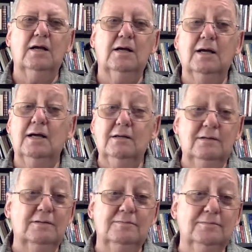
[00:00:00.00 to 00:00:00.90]
And,
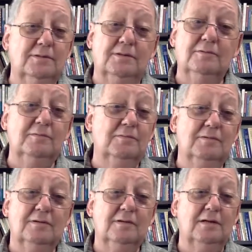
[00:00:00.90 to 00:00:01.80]

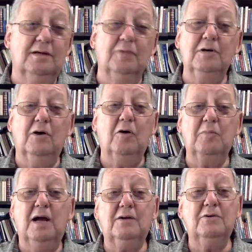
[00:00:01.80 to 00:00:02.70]
here we are
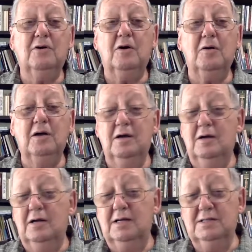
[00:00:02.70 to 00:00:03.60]
back to our
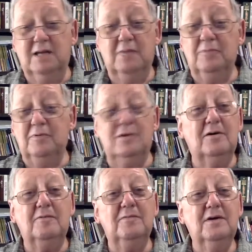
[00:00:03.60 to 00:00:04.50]
example
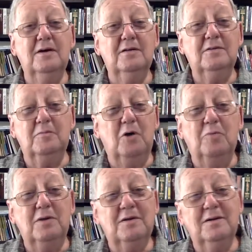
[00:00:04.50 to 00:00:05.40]
of the
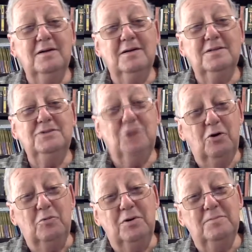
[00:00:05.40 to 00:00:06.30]
moment,
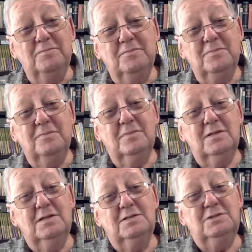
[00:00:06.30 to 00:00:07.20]
Job.
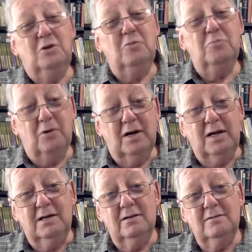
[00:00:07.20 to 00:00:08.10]
And Job
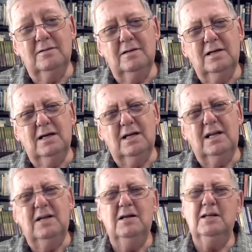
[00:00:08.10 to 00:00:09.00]
prayed.
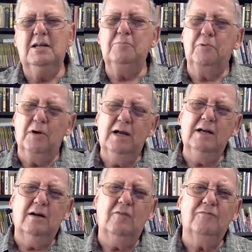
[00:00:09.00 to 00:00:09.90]
And he
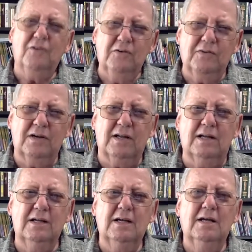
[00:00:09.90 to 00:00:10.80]
prayed fervently.
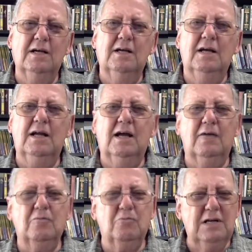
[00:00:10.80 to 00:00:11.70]
He
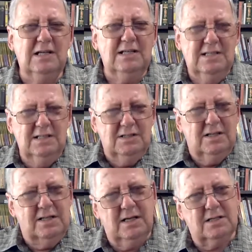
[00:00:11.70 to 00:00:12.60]
got really into
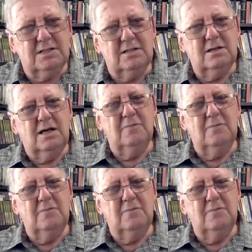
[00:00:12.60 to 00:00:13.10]
this. I